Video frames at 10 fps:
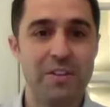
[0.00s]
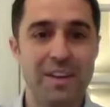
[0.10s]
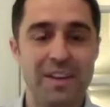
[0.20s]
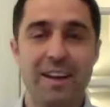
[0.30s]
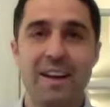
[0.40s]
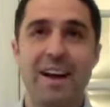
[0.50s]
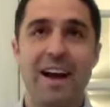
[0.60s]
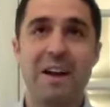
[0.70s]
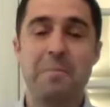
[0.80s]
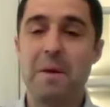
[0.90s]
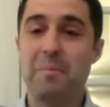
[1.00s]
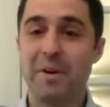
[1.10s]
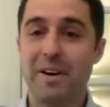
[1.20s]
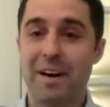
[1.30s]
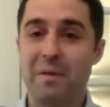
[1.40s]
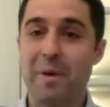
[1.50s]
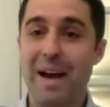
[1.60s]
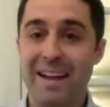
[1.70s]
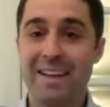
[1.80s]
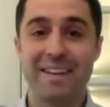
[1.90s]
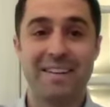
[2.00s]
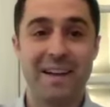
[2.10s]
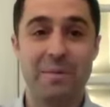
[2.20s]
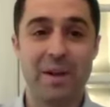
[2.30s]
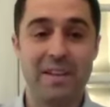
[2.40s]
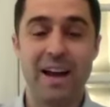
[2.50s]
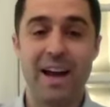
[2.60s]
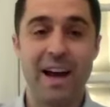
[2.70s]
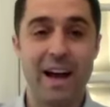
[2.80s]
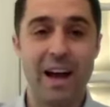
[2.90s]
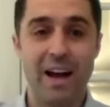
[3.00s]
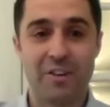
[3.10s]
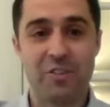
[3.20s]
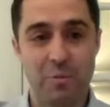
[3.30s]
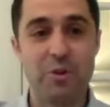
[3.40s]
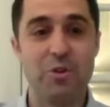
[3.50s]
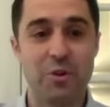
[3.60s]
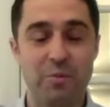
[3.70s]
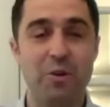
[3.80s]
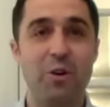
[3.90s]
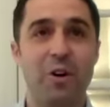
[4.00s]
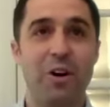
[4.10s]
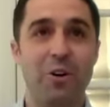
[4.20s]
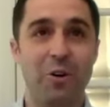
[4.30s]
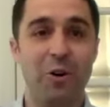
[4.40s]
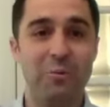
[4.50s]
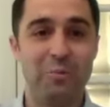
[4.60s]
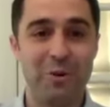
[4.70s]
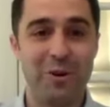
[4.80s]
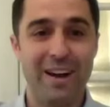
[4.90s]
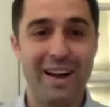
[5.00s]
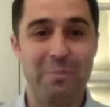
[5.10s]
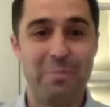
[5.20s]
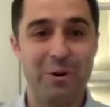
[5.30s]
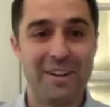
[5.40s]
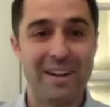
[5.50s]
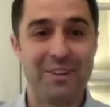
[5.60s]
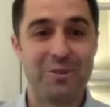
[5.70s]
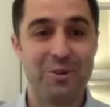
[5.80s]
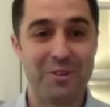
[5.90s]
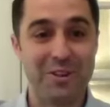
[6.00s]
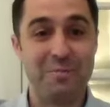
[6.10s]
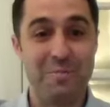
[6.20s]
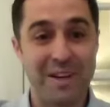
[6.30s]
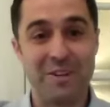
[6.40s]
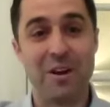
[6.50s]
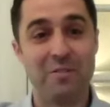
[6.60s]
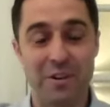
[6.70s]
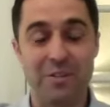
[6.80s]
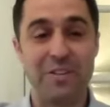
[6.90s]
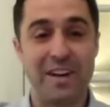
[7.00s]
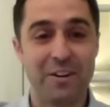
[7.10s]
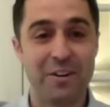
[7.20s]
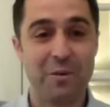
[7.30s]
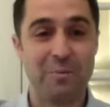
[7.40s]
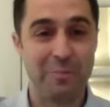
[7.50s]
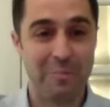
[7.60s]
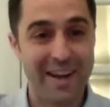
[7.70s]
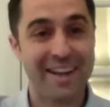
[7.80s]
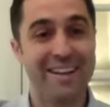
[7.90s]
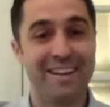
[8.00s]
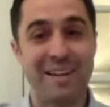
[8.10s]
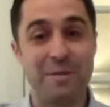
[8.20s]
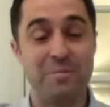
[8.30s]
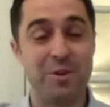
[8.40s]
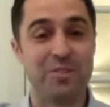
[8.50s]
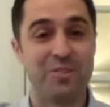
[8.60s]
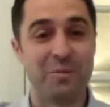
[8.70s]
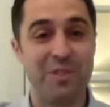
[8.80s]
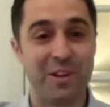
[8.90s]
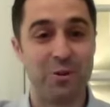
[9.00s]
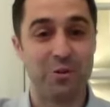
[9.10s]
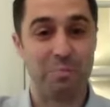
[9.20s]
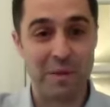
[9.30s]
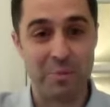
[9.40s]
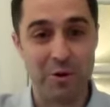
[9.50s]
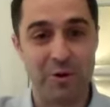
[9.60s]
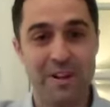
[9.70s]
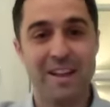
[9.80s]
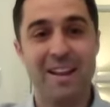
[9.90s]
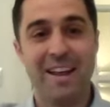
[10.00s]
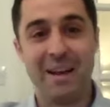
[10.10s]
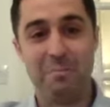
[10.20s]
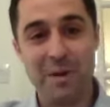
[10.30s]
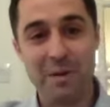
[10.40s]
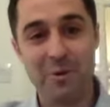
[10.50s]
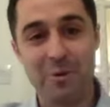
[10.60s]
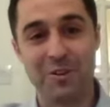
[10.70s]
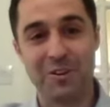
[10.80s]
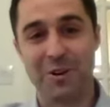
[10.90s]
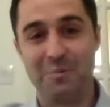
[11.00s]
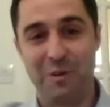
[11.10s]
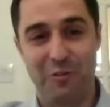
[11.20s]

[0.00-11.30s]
It's like I remember back at the time, and some of your uh, uh, podcast audience might never even heard of it, but back at the time there was something called Bebo, and Bebo was around.